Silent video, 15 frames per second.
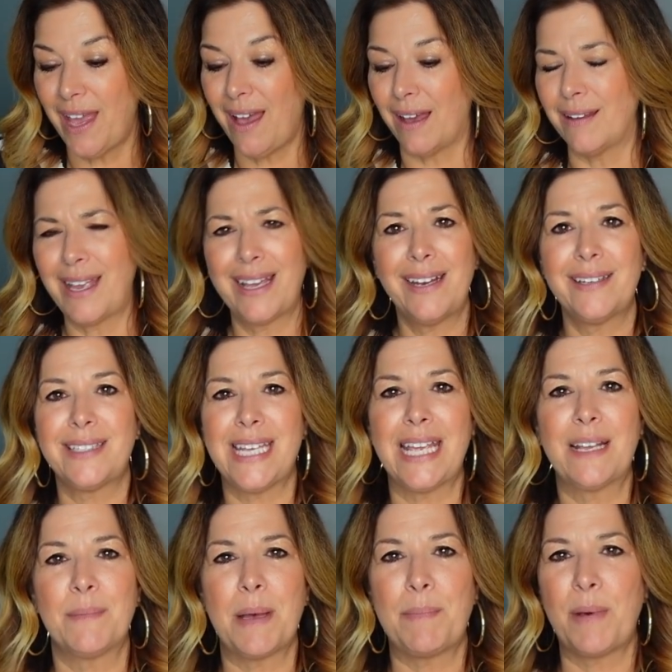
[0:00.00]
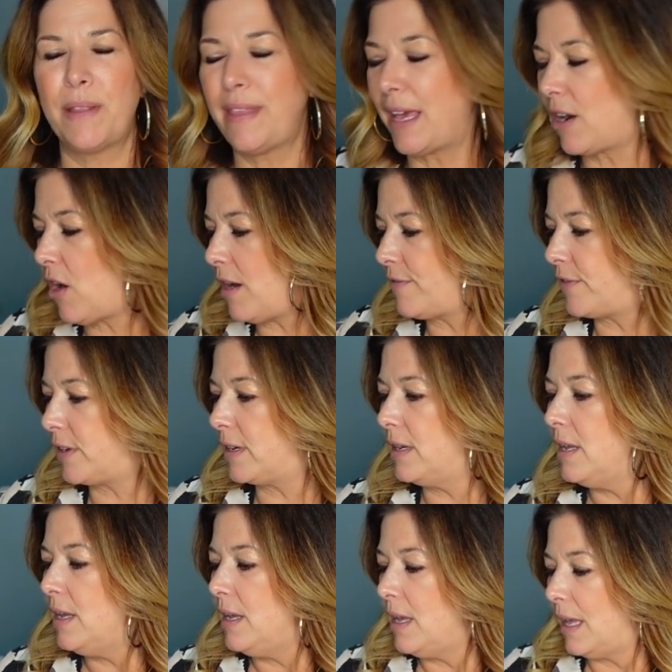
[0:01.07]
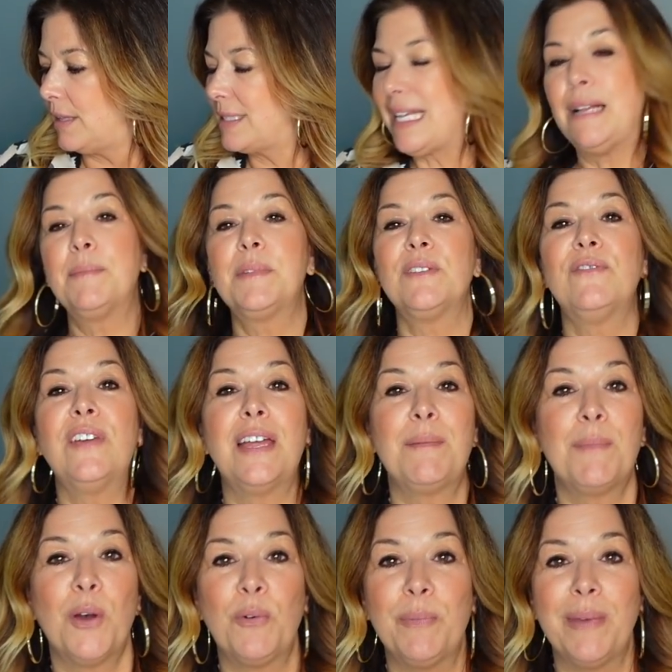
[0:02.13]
yeah, I gotta take him up on that offer. I'll tell him to Venmo